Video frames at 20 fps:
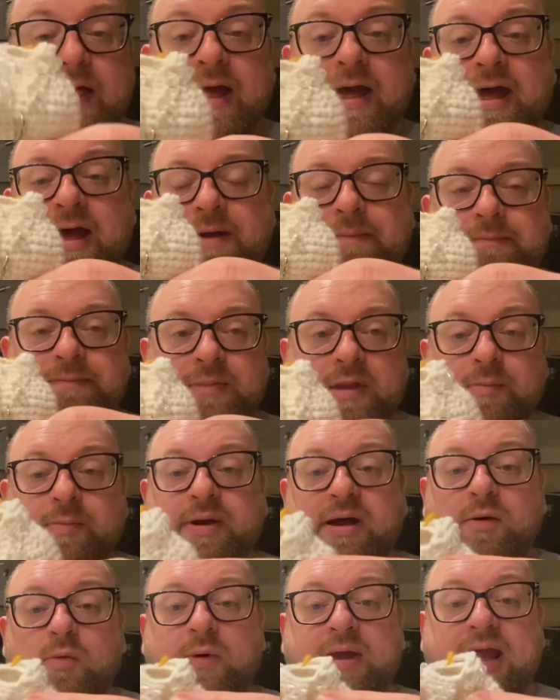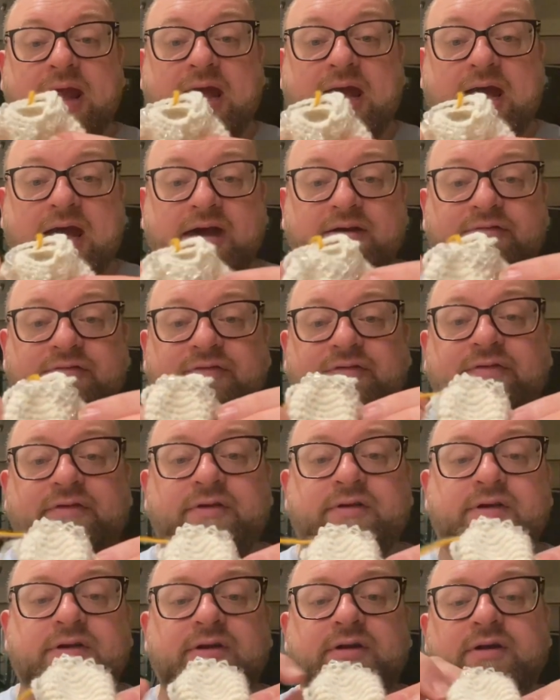Um, but we have
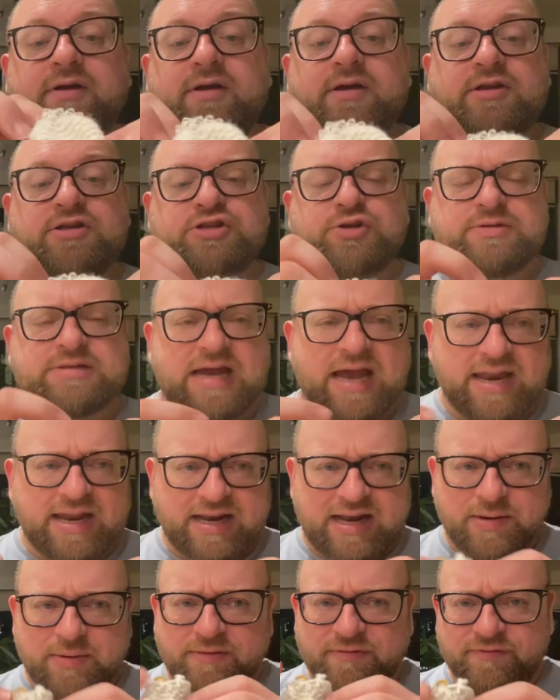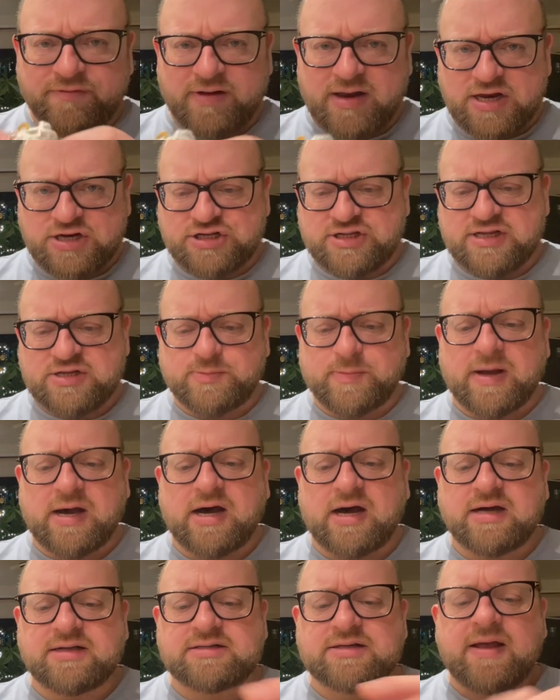so technically we finished this
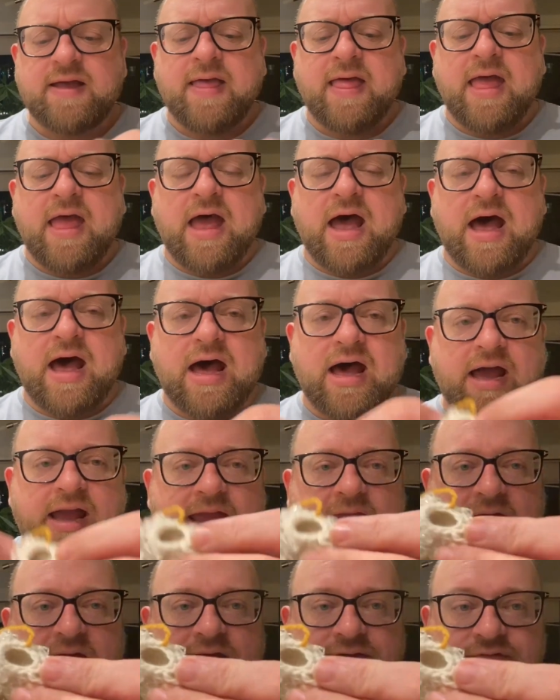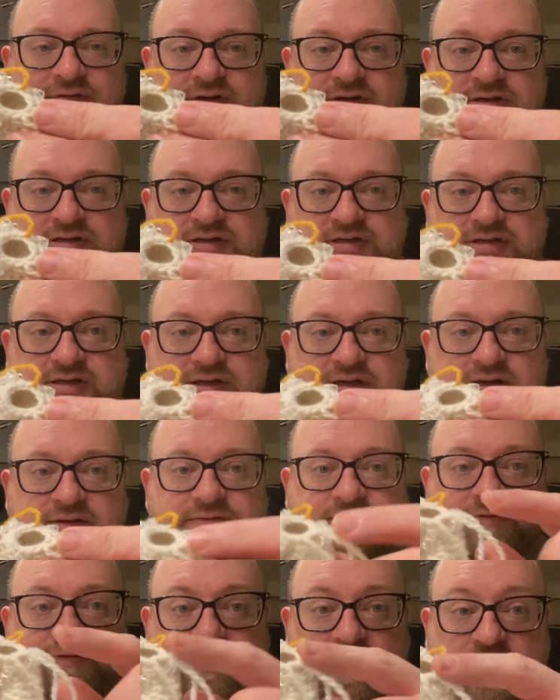part. I haven't
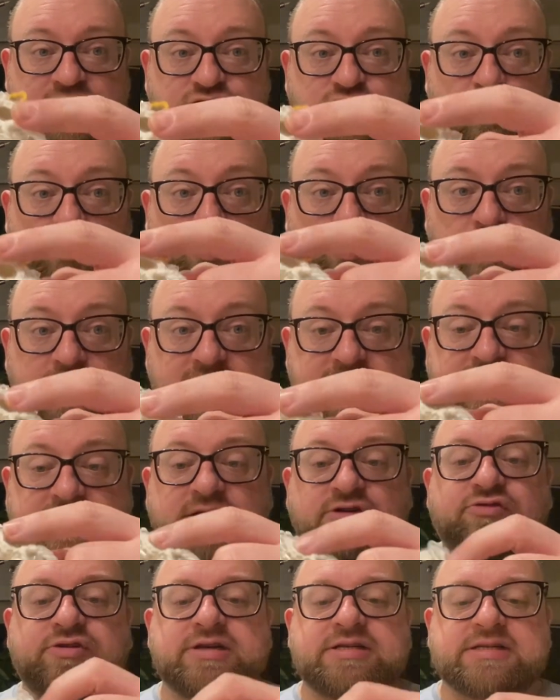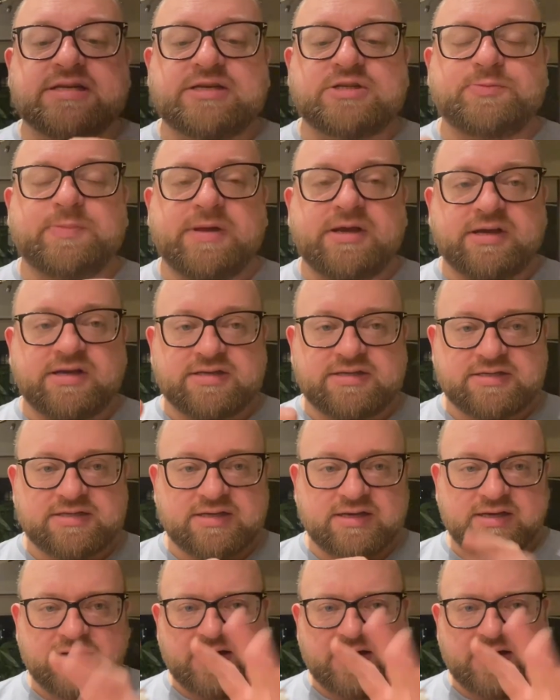finished all the decreases because